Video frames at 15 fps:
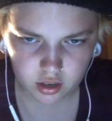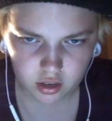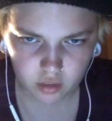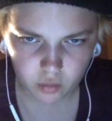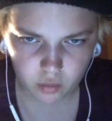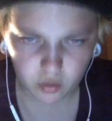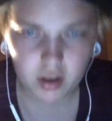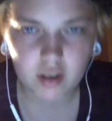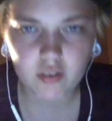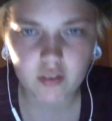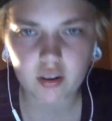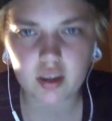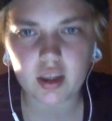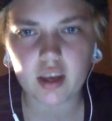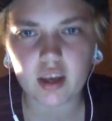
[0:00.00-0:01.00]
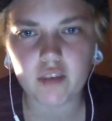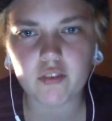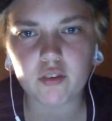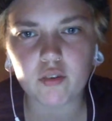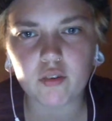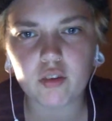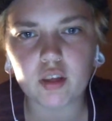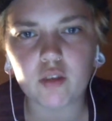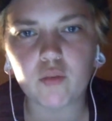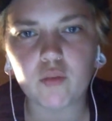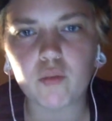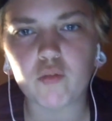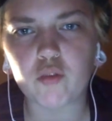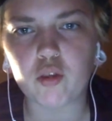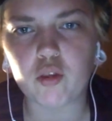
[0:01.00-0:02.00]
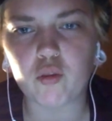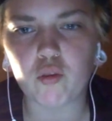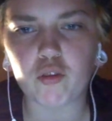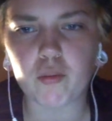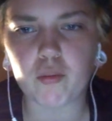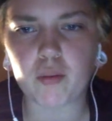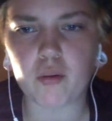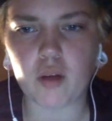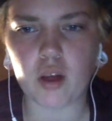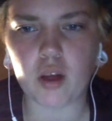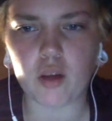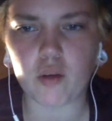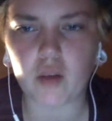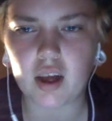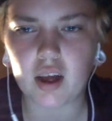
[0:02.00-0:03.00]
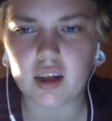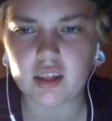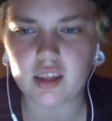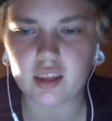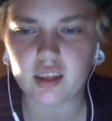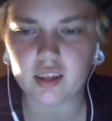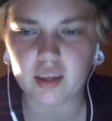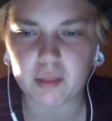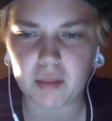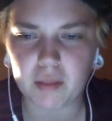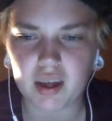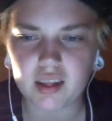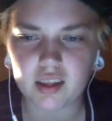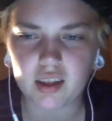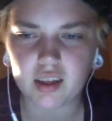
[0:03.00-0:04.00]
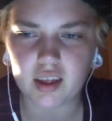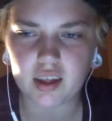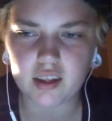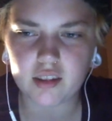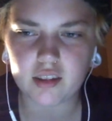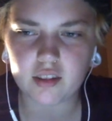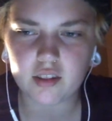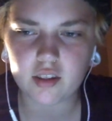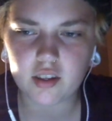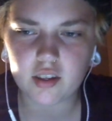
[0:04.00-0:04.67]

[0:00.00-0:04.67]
when I feel like no one really talks about how anticlimactic it is.